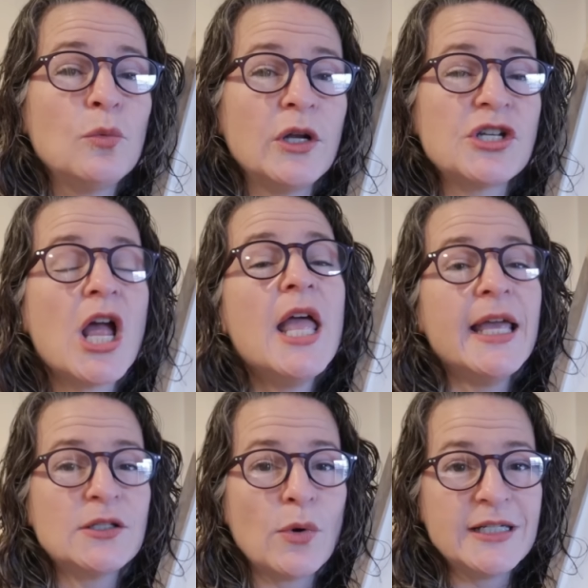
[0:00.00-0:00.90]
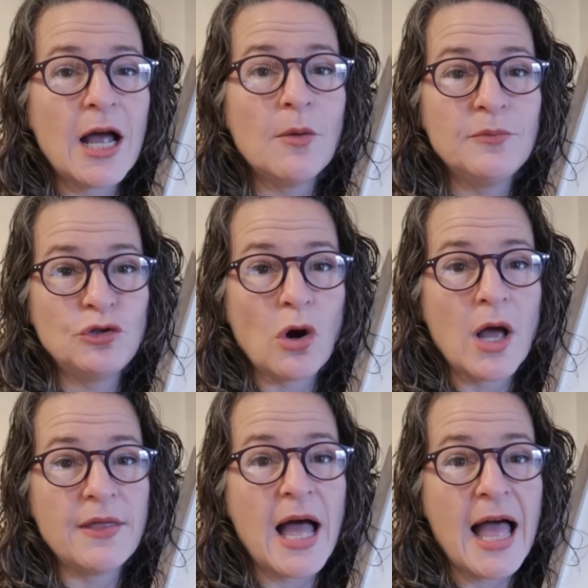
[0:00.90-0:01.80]
which is going to help
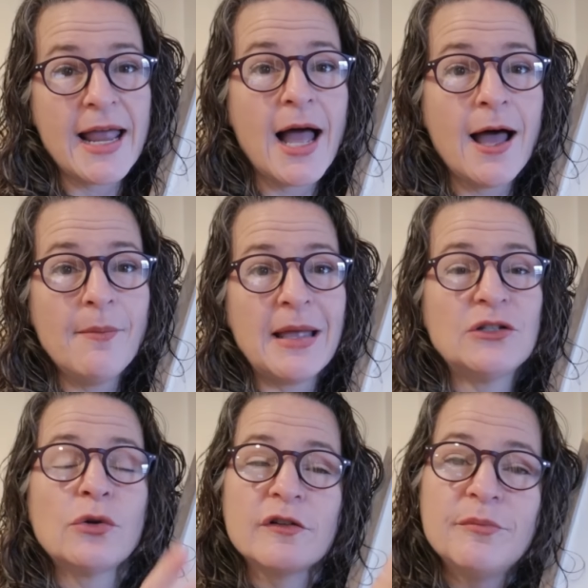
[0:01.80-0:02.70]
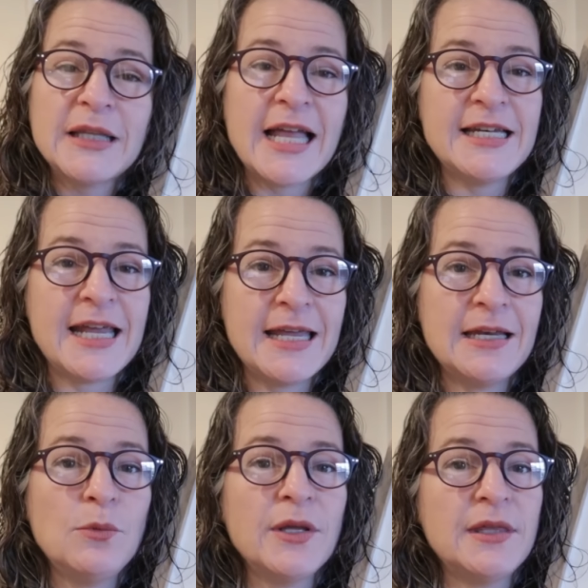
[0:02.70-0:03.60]
draw the eye up and sort of blend
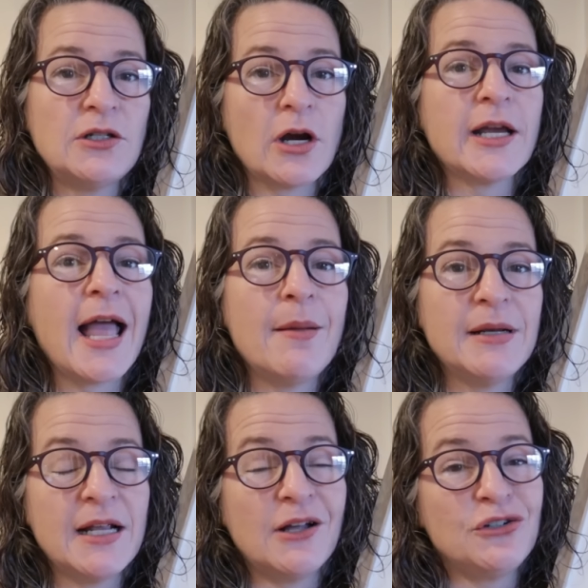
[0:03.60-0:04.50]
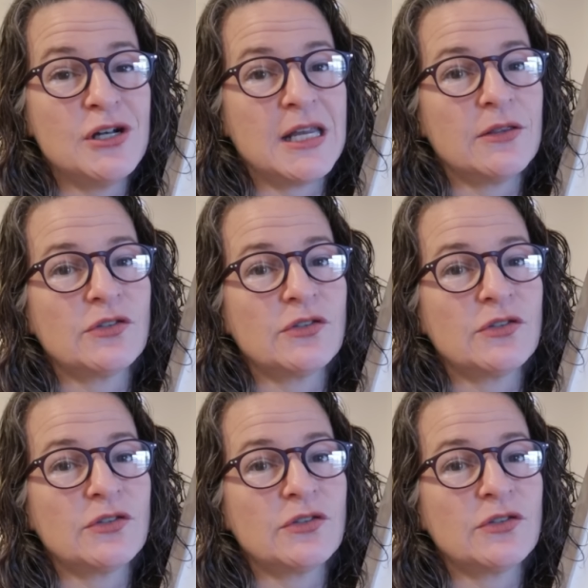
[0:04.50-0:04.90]
in with the dark cabinet underneath.